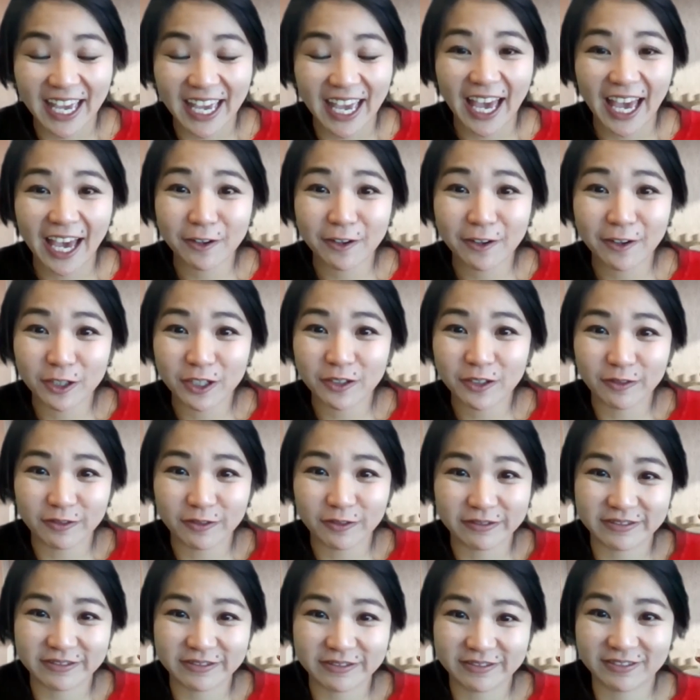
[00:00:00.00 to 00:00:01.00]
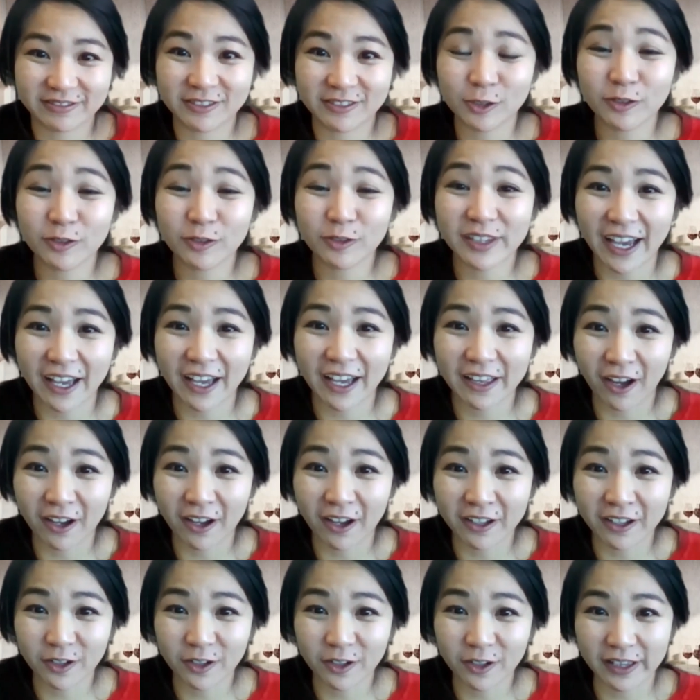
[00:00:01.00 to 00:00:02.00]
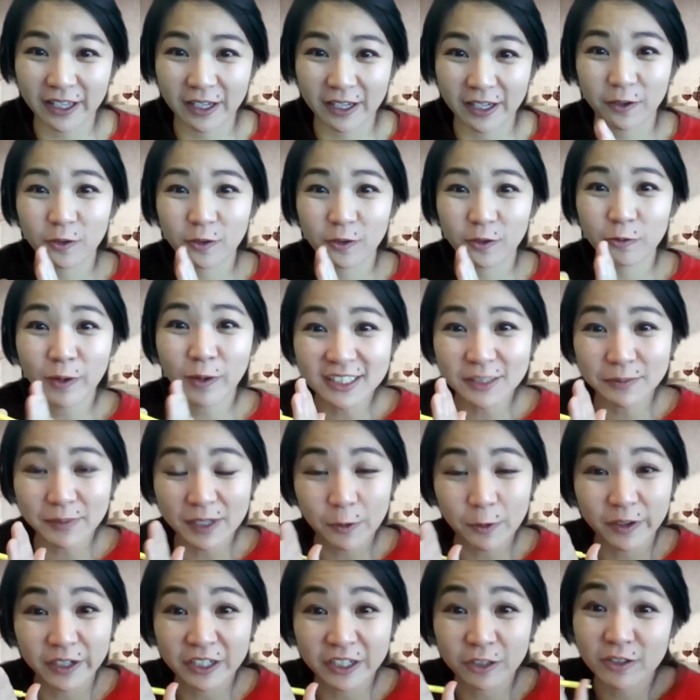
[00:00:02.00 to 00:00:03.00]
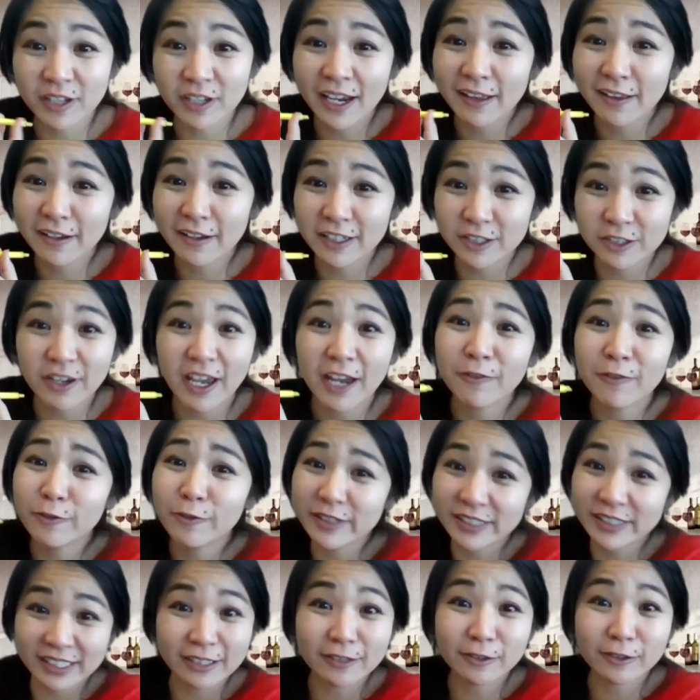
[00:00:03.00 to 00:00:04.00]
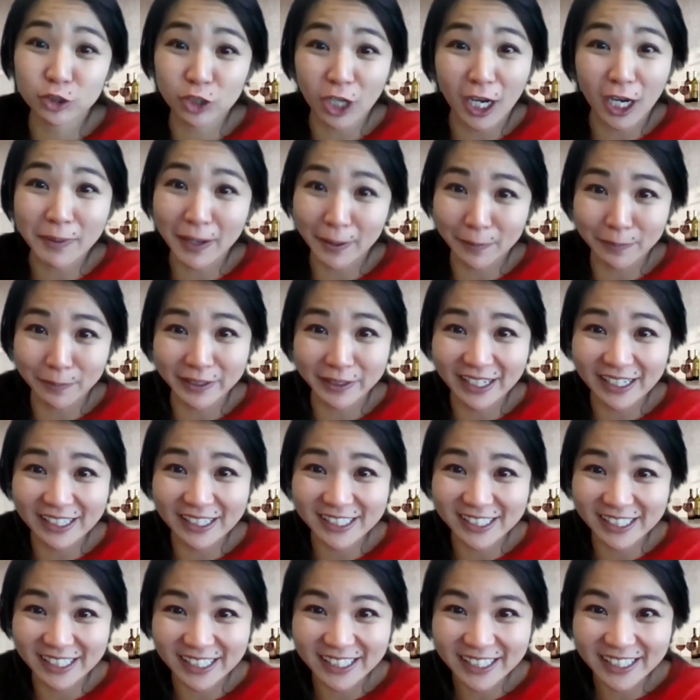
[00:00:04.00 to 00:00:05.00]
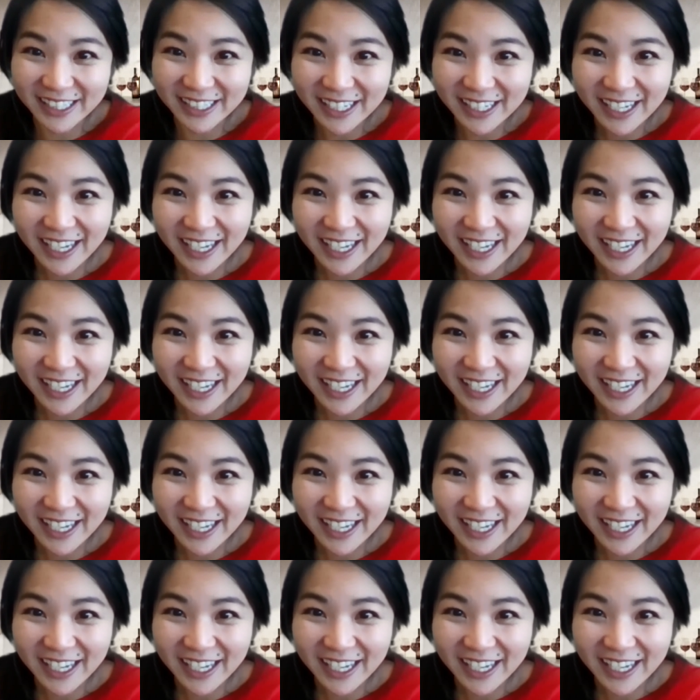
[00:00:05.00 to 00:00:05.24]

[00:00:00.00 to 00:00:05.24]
how do you do that on your resume when you tailor it to every single job application,